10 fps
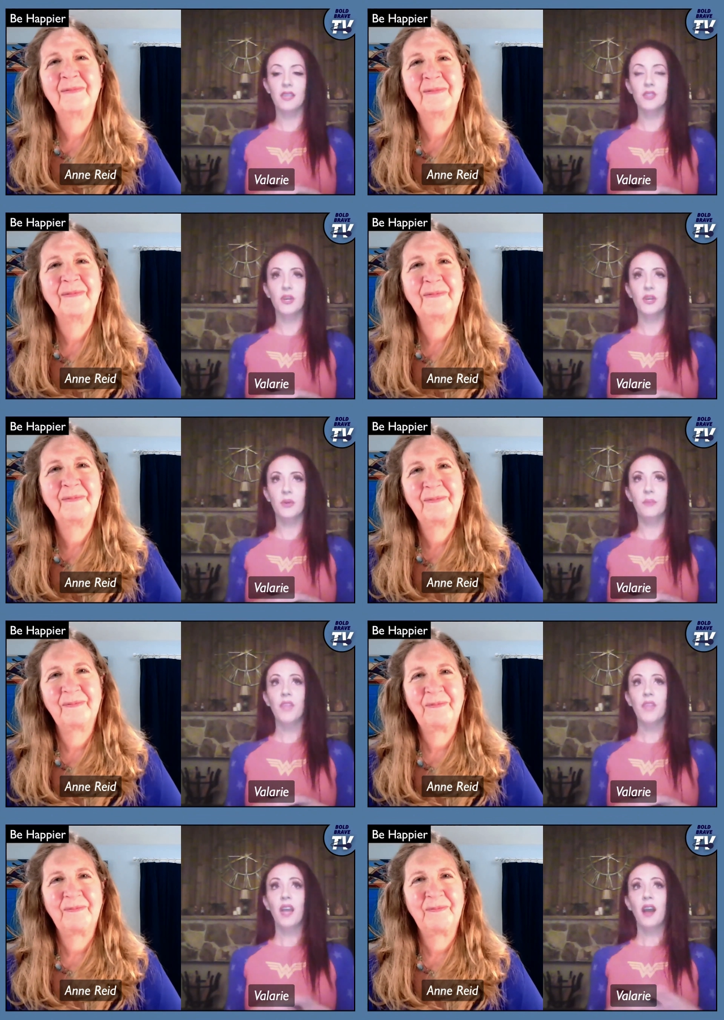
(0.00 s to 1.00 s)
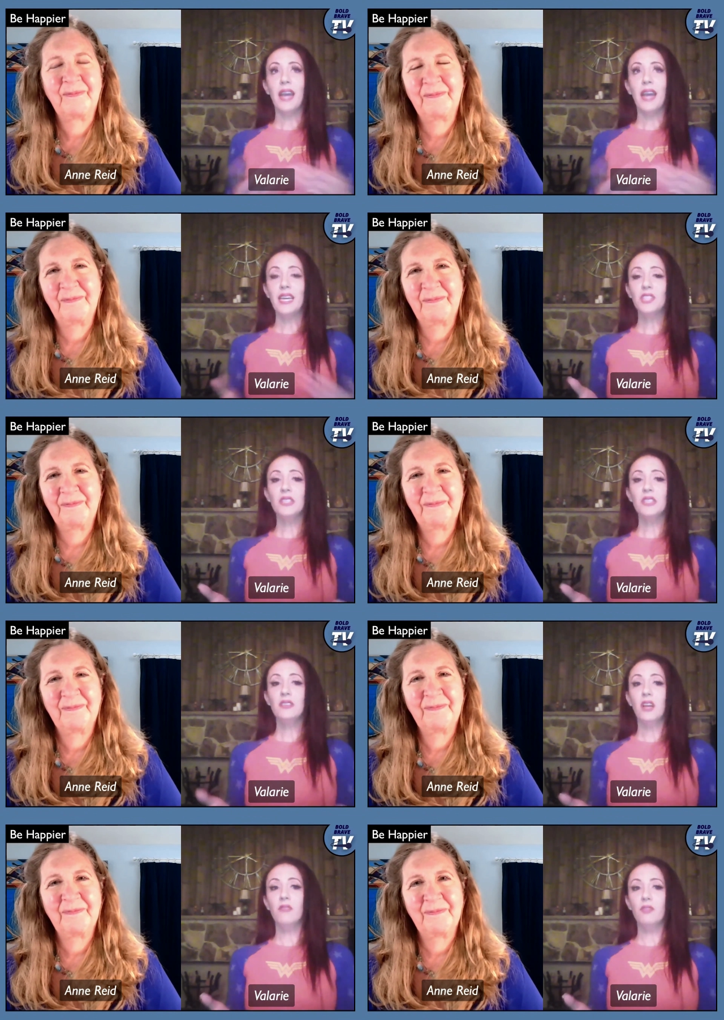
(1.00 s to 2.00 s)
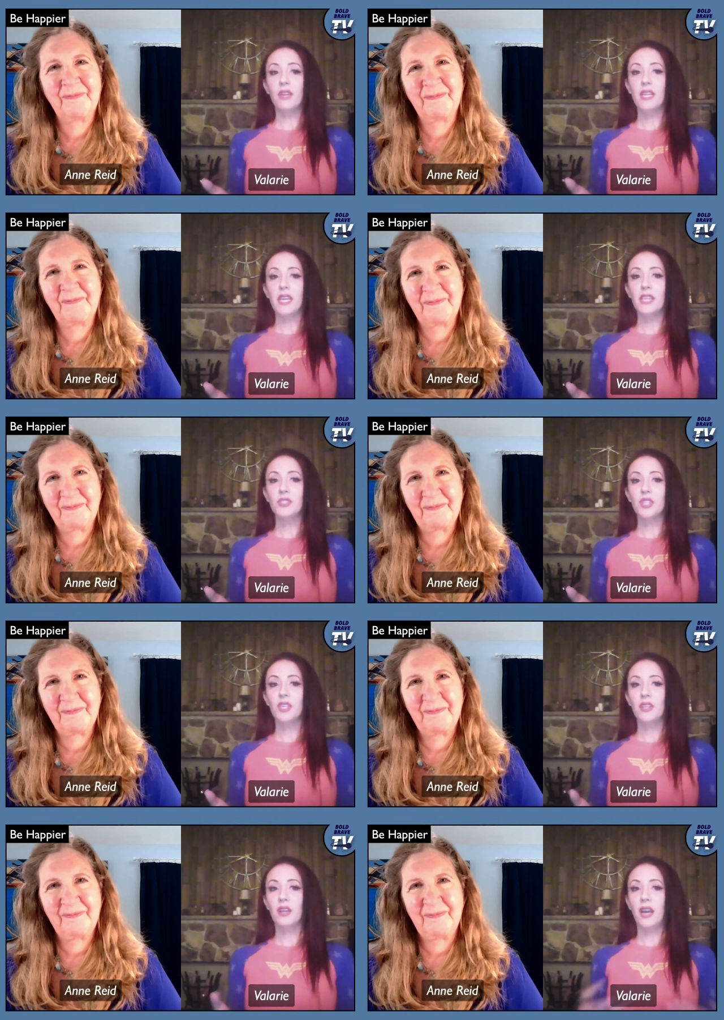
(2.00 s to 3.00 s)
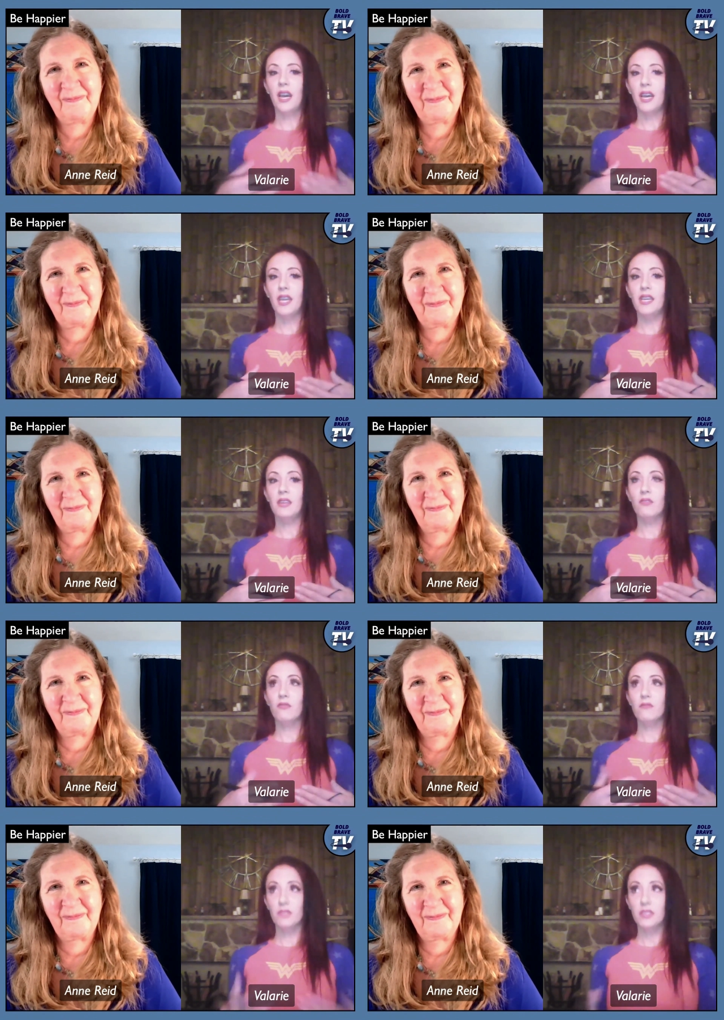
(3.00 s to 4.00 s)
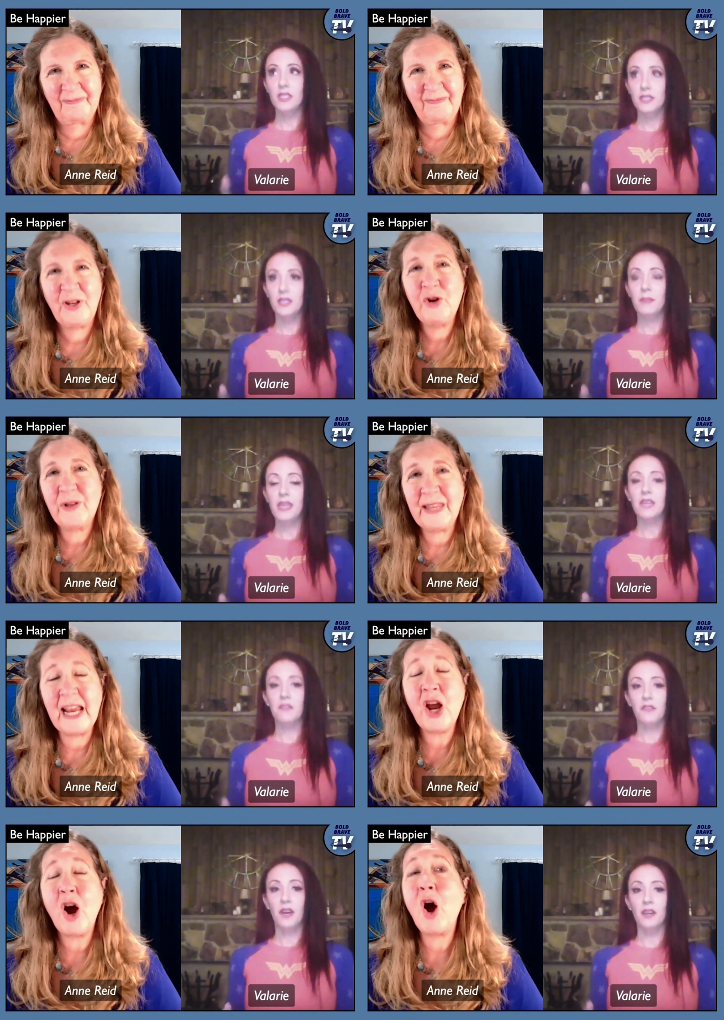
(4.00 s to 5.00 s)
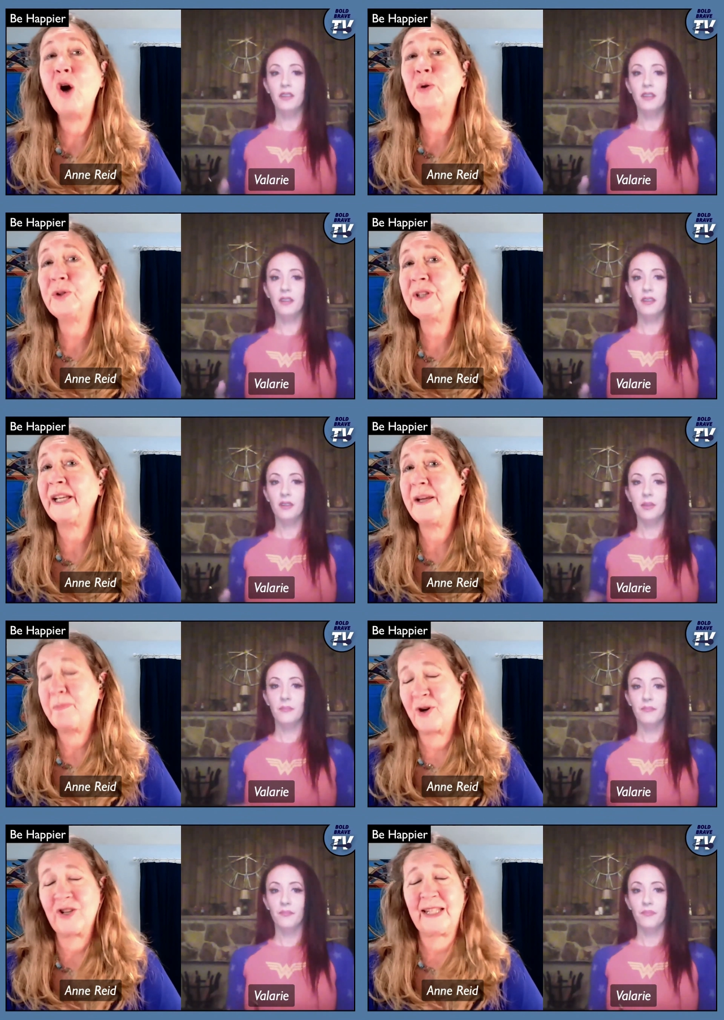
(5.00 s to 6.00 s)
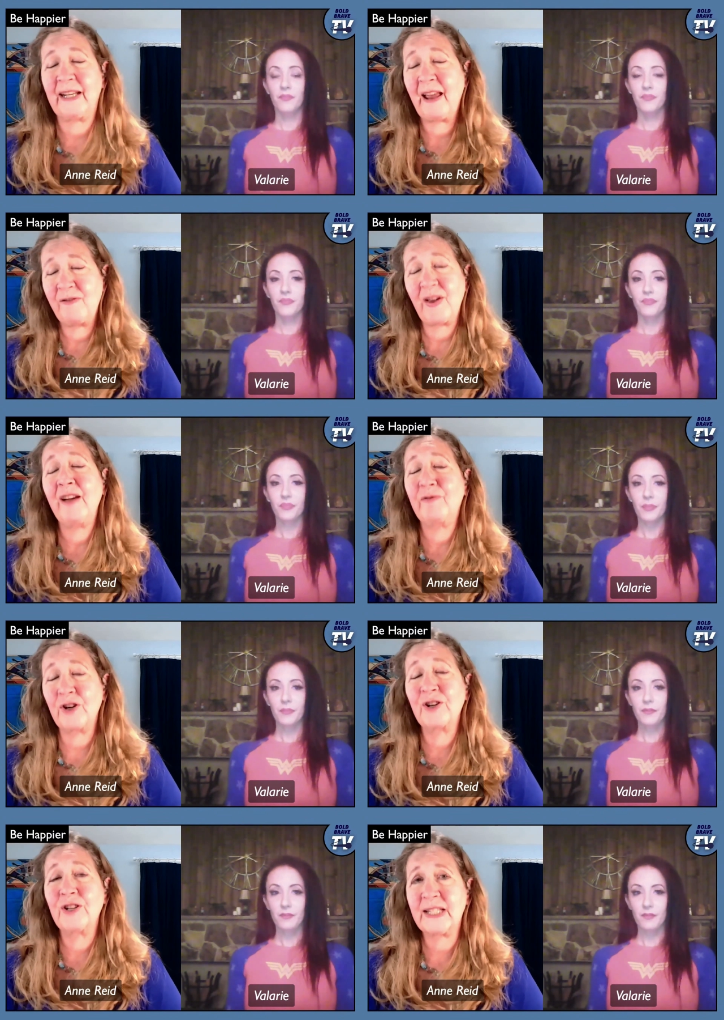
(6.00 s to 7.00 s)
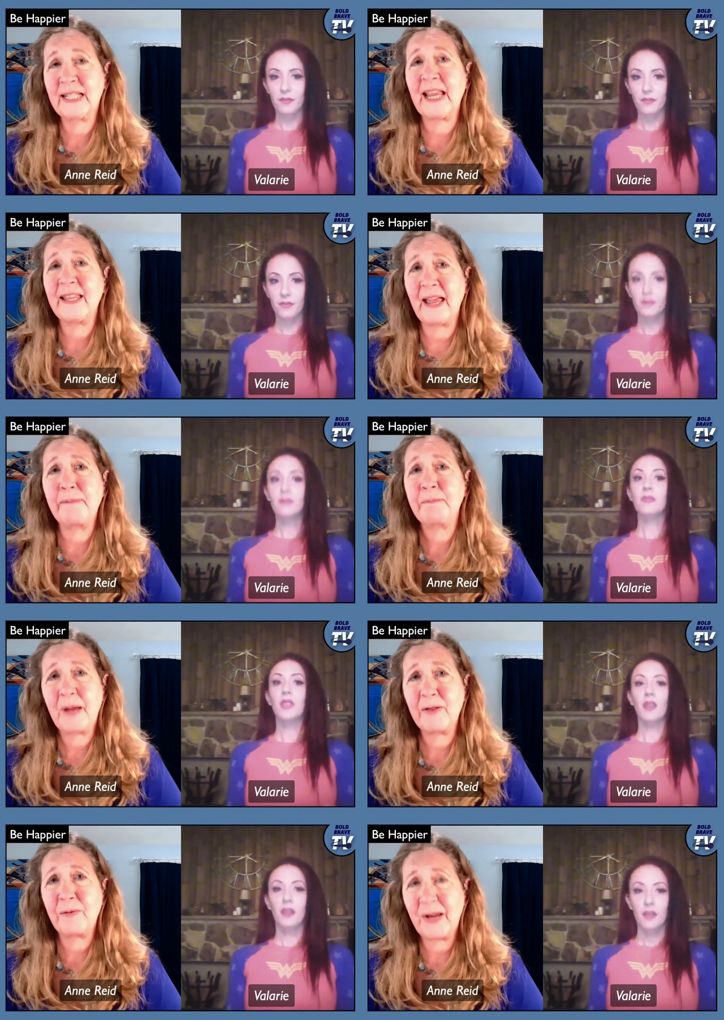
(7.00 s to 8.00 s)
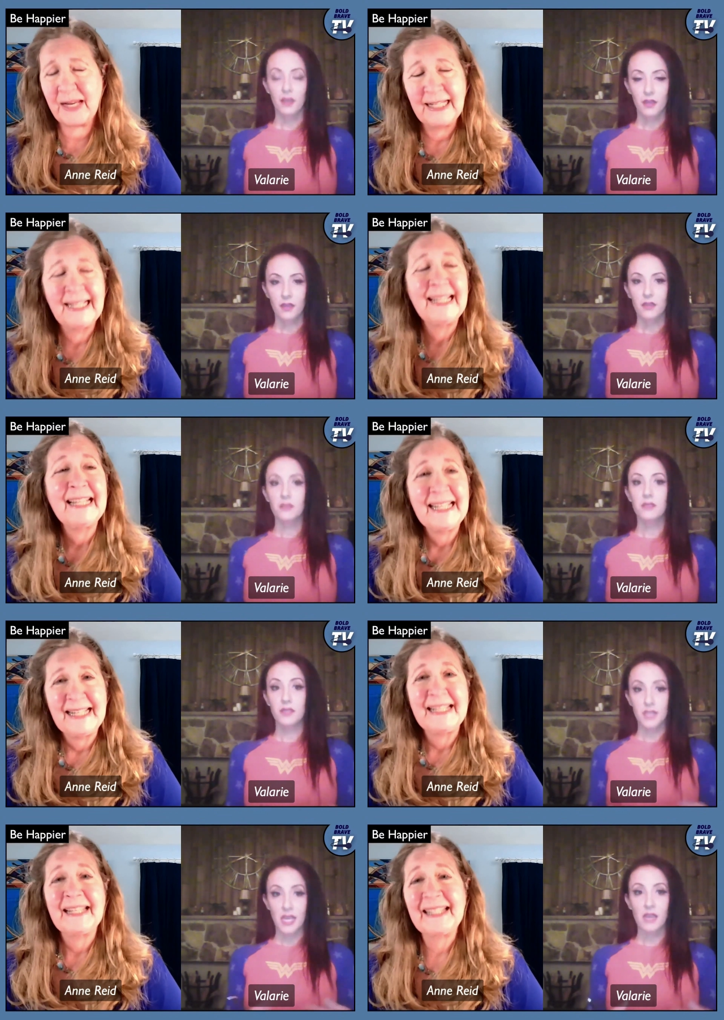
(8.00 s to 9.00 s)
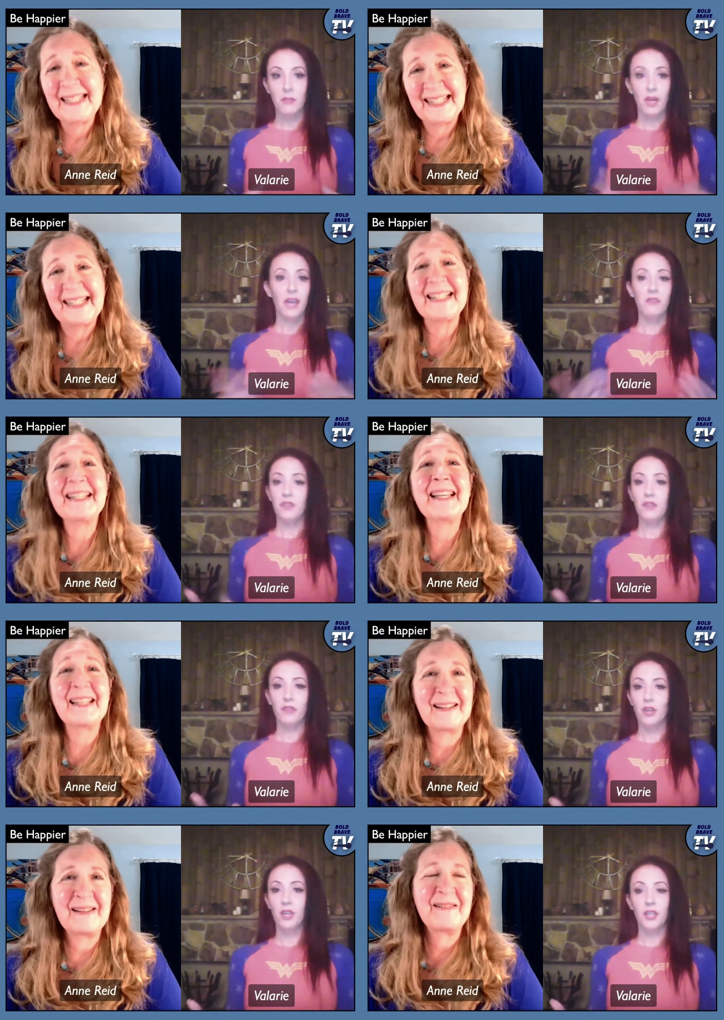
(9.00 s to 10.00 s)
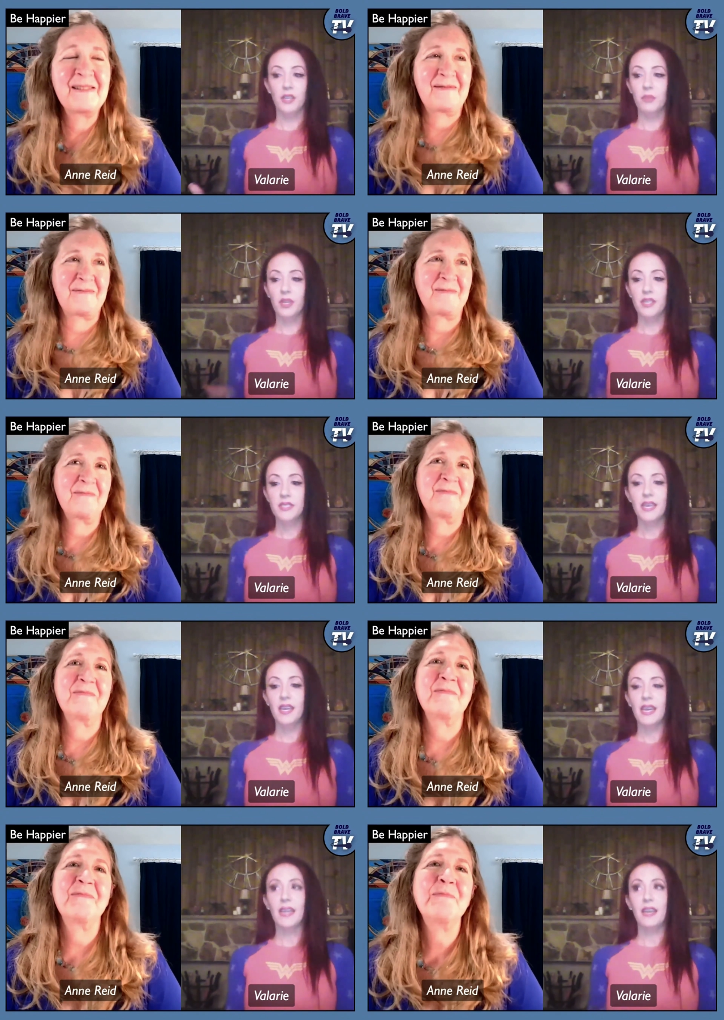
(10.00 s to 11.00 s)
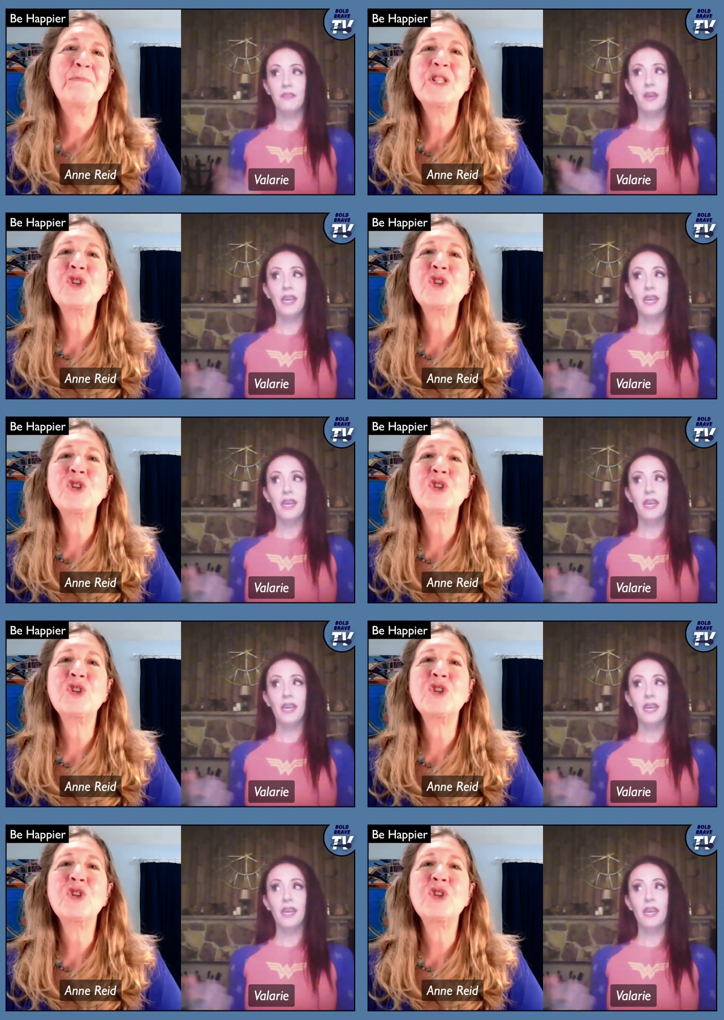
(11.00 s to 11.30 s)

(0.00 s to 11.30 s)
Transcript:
Speaker 1: So I actually loved radiation. I really did make You're it fun. You're the
Speaker 2: only person I've ever heard say that, by
Speaker 1: the way same. I've never heard anybody say, and I, I